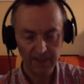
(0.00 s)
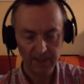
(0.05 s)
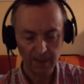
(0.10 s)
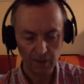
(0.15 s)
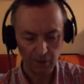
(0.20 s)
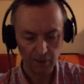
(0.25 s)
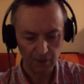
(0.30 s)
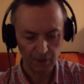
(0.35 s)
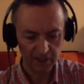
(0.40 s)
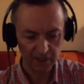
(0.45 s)

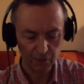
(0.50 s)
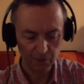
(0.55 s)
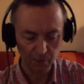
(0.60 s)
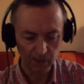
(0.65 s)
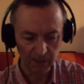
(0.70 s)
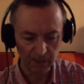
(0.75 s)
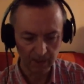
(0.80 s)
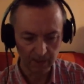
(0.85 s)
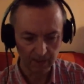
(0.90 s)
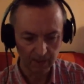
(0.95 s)
Uh, it
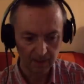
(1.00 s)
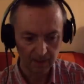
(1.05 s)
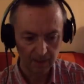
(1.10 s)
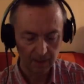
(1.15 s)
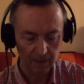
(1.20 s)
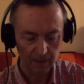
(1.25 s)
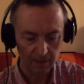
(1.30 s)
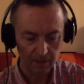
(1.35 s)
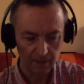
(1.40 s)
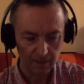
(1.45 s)
will
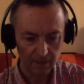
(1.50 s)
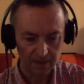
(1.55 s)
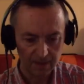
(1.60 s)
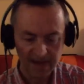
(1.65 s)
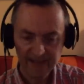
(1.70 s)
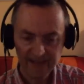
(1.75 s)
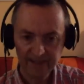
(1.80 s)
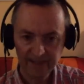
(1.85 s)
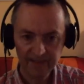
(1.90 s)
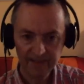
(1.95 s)
uh,
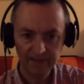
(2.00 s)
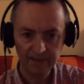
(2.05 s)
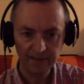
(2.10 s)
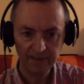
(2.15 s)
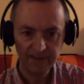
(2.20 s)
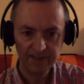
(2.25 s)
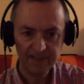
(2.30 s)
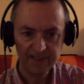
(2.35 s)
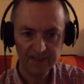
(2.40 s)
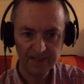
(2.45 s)
edit
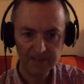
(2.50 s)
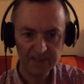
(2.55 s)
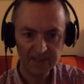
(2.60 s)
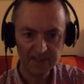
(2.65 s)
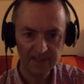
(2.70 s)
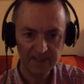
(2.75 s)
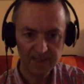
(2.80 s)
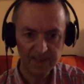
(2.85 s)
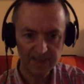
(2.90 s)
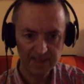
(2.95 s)
these
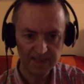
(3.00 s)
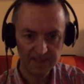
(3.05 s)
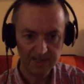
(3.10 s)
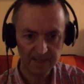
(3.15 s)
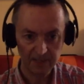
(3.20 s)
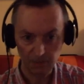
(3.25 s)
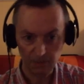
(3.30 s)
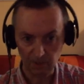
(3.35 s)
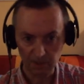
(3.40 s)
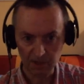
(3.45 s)
mistakes,
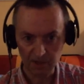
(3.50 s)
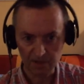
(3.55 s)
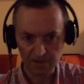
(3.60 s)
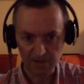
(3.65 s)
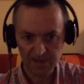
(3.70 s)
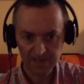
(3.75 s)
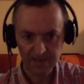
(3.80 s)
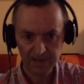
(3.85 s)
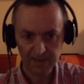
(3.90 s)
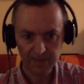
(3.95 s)
it will
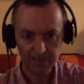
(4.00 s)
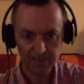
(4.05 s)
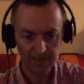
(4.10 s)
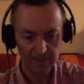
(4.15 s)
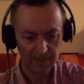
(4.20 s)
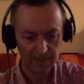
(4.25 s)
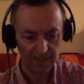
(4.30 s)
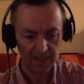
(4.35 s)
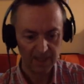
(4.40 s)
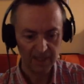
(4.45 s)
correct them,
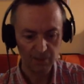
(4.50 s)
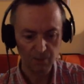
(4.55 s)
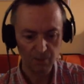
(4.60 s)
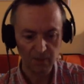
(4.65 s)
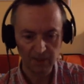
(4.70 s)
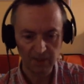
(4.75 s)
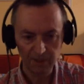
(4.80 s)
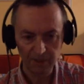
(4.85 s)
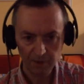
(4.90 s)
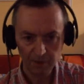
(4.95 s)
it
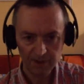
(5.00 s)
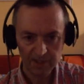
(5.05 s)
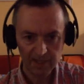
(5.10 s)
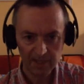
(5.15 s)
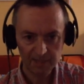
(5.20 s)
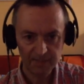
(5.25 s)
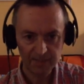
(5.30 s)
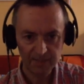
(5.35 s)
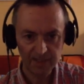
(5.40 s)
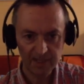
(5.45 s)
will do the
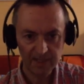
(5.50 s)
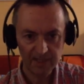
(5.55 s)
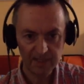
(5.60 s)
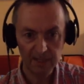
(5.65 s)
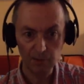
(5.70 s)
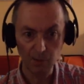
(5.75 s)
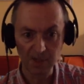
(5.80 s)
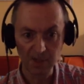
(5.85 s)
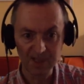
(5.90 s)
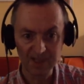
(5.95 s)
update,
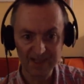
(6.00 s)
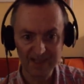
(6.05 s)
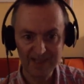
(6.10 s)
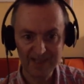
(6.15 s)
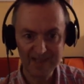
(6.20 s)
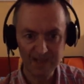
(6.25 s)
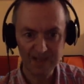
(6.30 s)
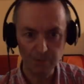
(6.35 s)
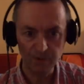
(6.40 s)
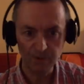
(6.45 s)
it will
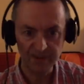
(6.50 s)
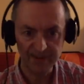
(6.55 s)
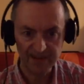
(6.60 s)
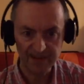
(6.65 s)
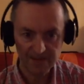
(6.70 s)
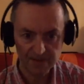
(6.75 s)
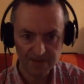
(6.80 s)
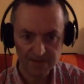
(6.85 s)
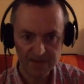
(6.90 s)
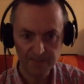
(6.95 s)
sync with
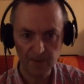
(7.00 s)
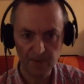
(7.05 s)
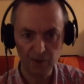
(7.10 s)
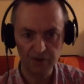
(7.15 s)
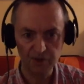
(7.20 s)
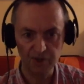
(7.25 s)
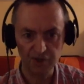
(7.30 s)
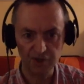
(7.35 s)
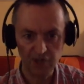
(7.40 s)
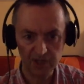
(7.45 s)
their
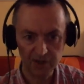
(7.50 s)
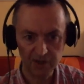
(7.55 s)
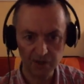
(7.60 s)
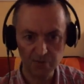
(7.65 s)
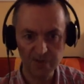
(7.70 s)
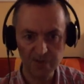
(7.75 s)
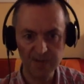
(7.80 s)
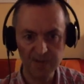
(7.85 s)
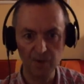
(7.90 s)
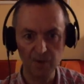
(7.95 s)
repos, the Gentoo
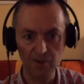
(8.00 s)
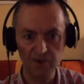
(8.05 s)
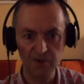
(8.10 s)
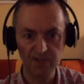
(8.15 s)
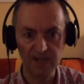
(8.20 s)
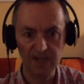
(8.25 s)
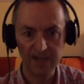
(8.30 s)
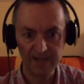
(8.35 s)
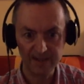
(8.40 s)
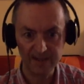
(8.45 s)

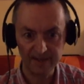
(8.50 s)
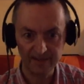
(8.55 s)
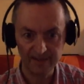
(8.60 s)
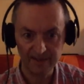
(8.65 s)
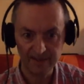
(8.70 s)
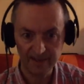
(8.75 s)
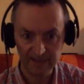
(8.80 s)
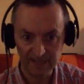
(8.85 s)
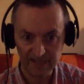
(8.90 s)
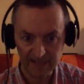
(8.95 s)
repos, and
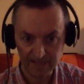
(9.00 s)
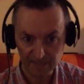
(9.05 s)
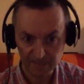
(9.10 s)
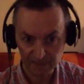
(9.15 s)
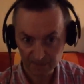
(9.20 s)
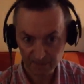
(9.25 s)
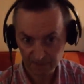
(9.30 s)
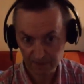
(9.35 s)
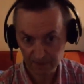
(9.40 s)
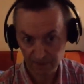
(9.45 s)
the Layman,
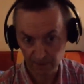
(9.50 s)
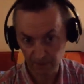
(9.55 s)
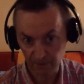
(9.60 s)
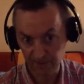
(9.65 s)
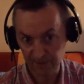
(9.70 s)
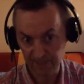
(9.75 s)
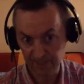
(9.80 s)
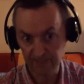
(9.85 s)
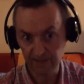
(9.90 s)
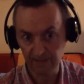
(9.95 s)
so
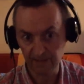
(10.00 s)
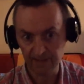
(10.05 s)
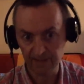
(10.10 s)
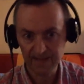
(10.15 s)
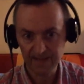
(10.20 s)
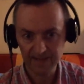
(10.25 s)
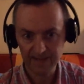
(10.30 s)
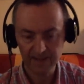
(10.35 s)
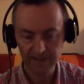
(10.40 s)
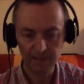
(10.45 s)
the
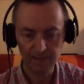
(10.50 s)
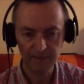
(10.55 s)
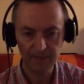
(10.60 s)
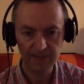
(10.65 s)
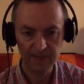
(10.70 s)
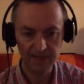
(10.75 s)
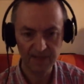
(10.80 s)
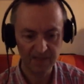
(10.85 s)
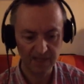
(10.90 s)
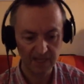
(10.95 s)
EIX
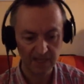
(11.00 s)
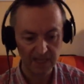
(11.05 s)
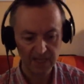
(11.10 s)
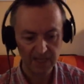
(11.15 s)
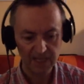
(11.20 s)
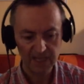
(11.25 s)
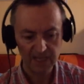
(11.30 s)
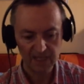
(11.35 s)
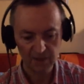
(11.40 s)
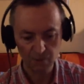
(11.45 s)
update.
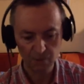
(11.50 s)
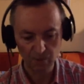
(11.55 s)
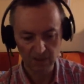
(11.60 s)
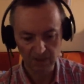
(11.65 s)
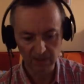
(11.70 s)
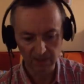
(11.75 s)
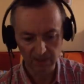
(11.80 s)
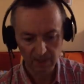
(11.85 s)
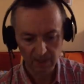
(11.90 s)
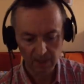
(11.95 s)
It
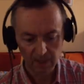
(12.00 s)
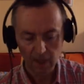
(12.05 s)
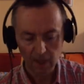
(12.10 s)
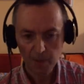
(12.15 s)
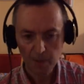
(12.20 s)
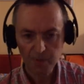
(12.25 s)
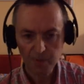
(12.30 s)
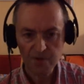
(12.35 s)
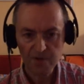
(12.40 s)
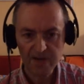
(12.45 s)
will
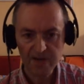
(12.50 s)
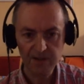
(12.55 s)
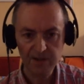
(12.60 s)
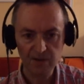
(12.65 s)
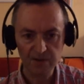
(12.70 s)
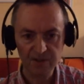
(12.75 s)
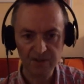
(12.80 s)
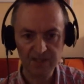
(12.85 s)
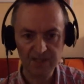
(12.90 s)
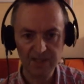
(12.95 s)
upgrade
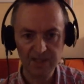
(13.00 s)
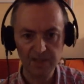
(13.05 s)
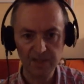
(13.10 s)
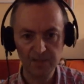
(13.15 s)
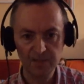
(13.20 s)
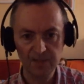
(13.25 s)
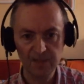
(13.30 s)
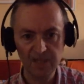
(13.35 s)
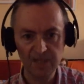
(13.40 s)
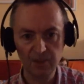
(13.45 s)
your system,
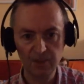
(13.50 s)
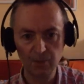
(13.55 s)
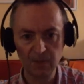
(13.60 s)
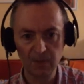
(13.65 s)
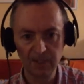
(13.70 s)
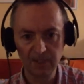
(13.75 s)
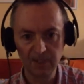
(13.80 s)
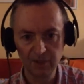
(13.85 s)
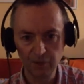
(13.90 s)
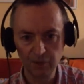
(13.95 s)
it
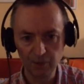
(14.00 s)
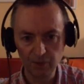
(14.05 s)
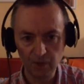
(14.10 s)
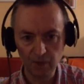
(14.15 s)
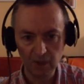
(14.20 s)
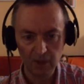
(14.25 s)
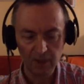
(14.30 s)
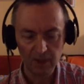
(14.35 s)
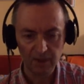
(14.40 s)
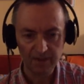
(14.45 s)
will do
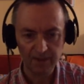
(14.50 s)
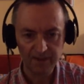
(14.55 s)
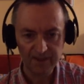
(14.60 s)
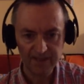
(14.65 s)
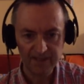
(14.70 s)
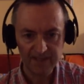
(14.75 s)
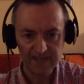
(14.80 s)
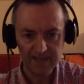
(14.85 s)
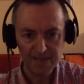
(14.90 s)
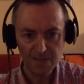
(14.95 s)

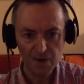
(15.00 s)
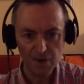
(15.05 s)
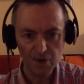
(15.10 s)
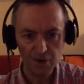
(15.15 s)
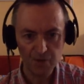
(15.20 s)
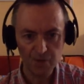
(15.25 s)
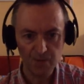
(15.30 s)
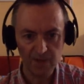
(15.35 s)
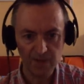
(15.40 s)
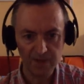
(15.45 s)
the
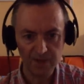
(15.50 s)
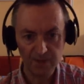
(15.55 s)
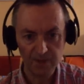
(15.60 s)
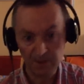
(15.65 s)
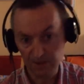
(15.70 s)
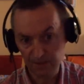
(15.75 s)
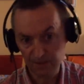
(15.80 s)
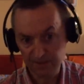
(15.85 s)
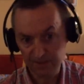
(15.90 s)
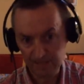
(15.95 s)
emerge minus
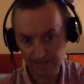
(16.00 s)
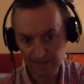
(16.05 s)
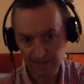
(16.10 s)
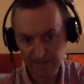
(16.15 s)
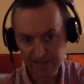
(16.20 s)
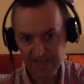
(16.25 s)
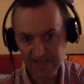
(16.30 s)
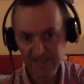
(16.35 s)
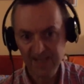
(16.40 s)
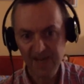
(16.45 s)
minus
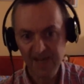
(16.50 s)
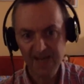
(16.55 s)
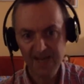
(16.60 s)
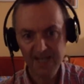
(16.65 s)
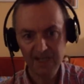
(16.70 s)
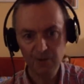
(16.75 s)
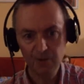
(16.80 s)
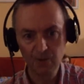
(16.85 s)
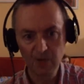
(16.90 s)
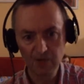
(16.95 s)
depclean and
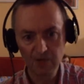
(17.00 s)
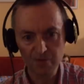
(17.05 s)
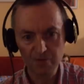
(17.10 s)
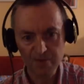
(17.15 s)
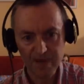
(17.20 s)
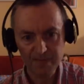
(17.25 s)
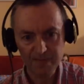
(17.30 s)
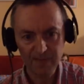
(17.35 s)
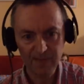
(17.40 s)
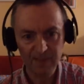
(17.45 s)
it will
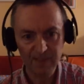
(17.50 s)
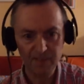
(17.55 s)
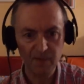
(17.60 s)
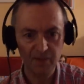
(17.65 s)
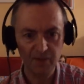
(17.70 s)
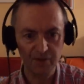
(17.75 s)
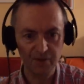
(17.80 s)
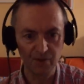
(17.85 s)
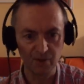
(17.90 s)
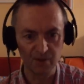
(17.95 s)
rebuild the
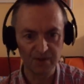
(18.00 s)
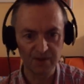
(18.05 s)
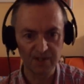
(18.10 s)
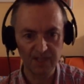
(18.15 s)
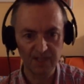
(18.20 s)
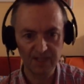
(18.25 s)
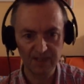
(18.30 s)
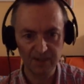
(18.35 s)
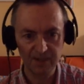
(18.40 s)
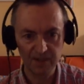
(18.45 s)
modules.
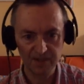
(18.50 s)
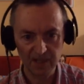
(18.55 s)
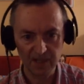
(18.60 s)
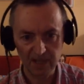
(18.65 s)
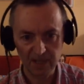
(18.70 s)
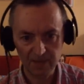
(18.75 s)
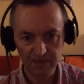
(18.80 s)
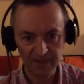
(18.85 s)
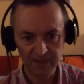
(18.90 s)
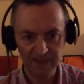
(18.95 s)
It does
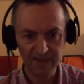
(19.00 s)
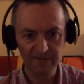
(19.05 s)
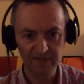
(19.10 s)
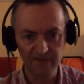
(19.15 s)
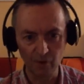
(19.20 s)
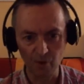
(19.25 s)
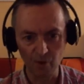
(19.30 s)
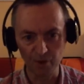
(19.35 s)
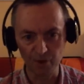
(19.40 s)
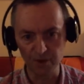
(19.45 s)
everything
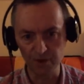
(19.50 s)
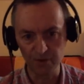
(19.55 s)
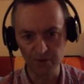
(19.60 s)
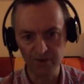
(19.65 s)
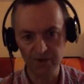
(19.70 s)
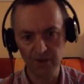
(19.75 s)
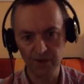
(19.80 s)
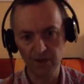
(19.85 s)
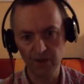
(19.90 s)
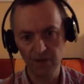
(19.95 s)
for you.
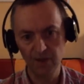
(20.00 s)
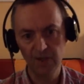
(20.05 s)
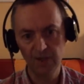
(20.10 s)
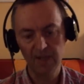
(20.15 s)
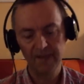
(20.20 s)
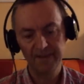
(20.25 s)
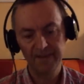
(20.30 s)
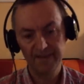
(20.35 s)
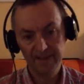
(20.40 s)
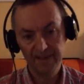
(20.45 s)
So
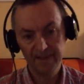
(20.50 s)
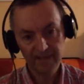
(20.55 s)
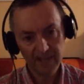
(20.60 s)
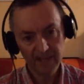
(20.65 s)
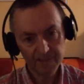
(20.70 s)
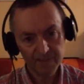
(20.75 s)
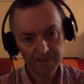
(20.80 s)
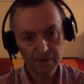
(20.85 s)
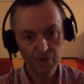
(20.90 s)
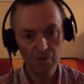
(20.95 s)
that
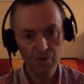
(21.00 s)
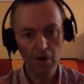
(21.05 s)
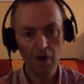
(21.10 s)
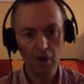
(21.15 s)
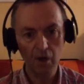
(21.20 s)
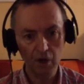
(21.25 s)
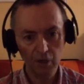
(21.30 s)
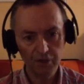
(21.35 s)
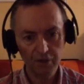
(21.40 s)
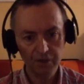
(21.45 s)
helps you a
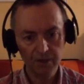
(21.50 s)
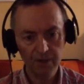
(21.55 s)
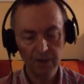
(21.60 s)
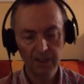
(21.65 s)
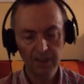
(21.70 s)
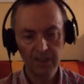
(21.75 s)
lot.